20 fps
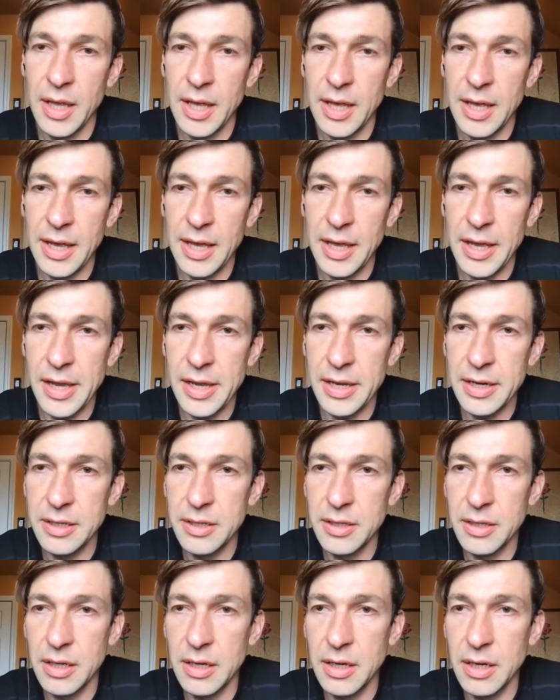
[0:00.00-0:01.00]

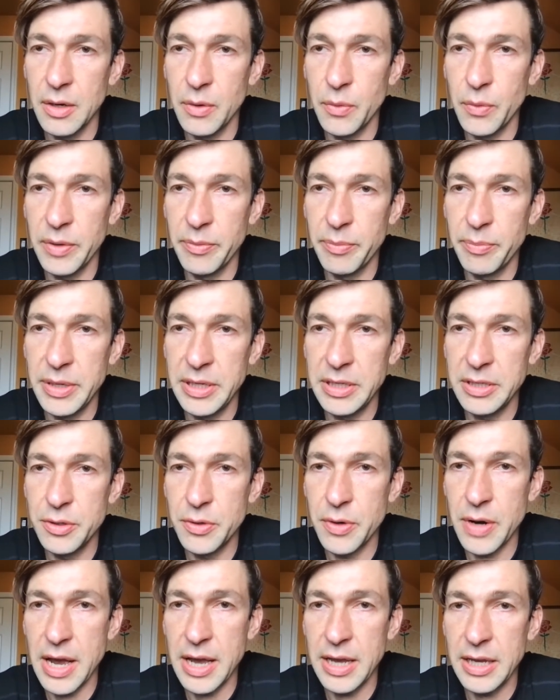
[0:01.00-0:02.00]
And we've been
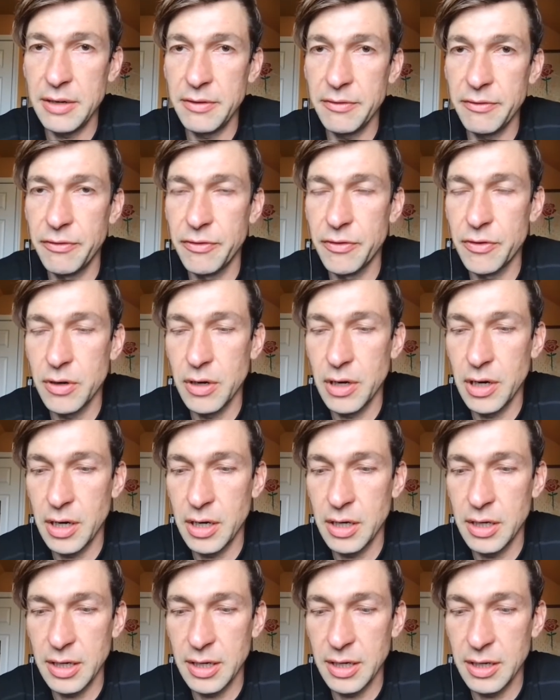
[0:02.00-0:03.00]
trying
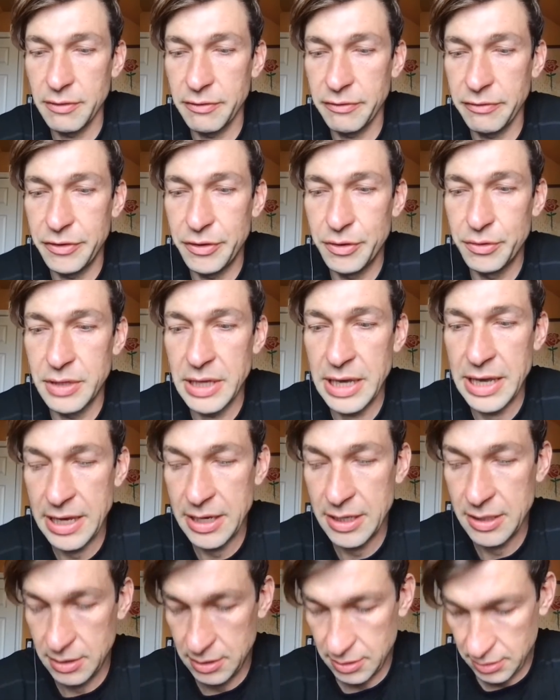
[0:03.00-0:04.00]
for a few
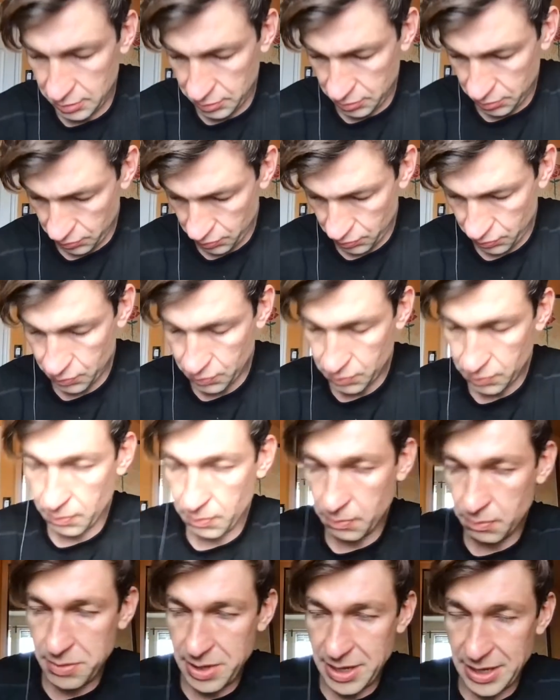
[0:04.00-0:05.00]
days to
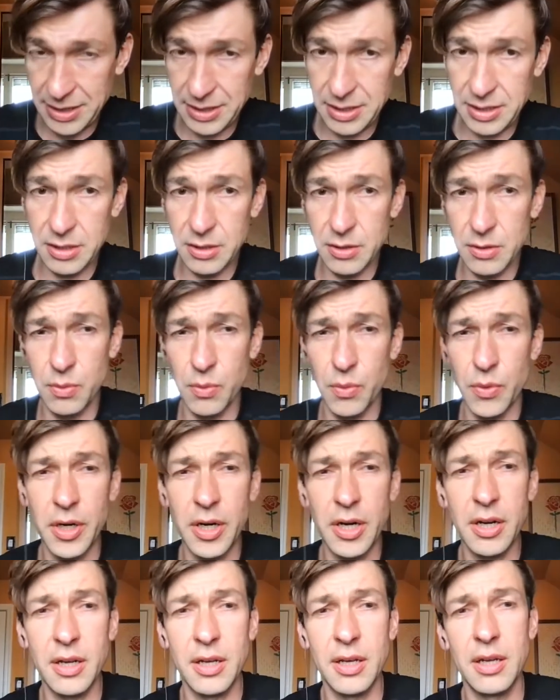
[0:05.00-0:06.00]
make this
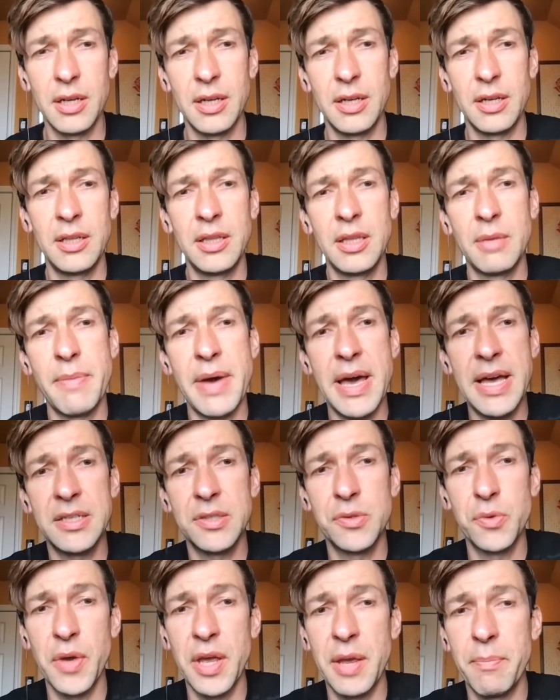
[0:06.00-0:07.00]
work in the
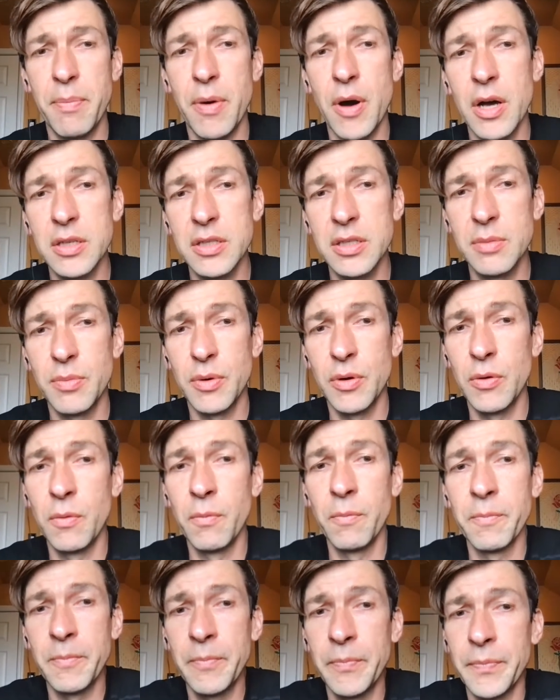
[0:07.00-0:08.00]
best way
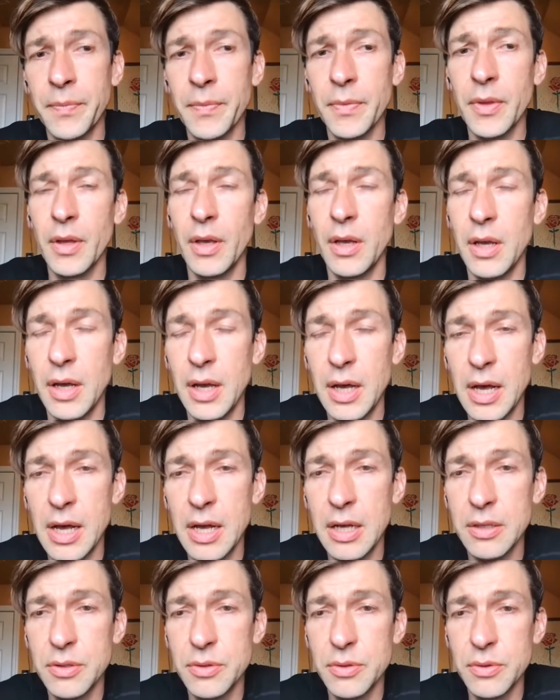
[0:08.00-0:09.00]
possible.
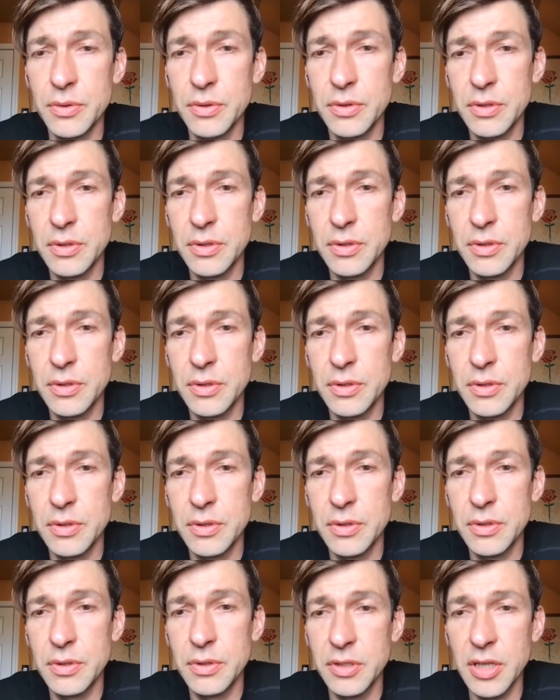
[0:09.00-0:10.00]
Due
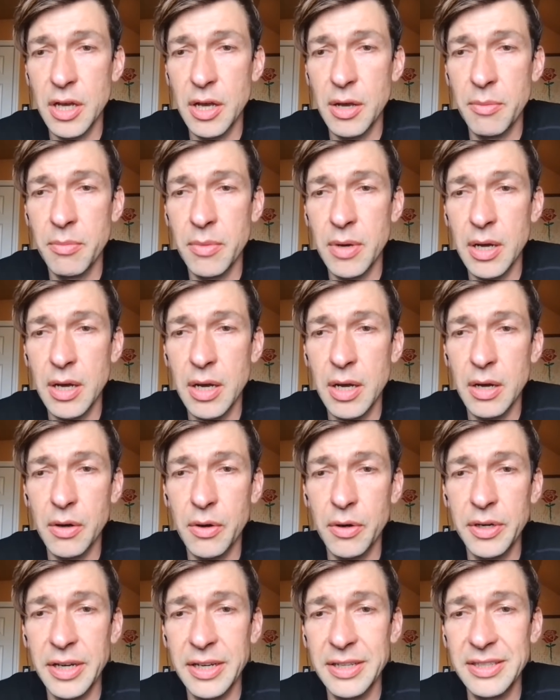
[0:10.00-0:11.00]
to some
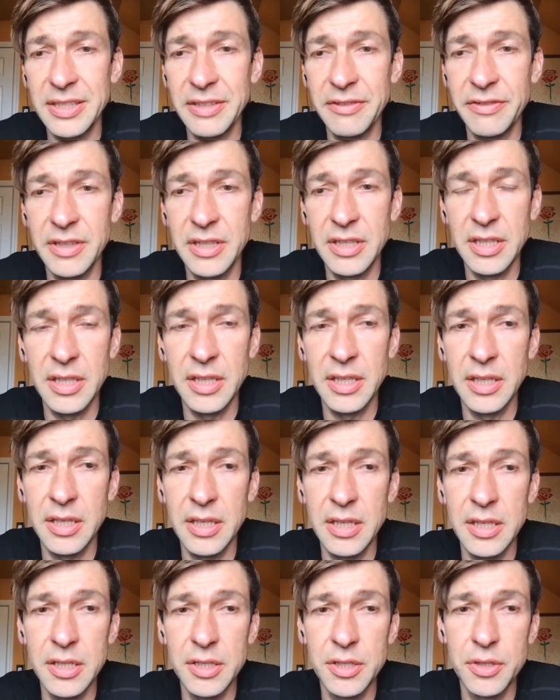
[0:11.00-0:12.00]
connectivity
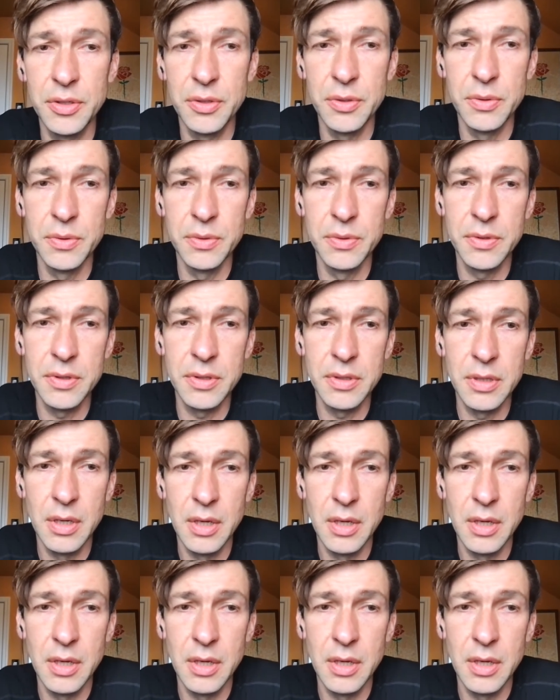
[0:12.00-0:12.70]
issues,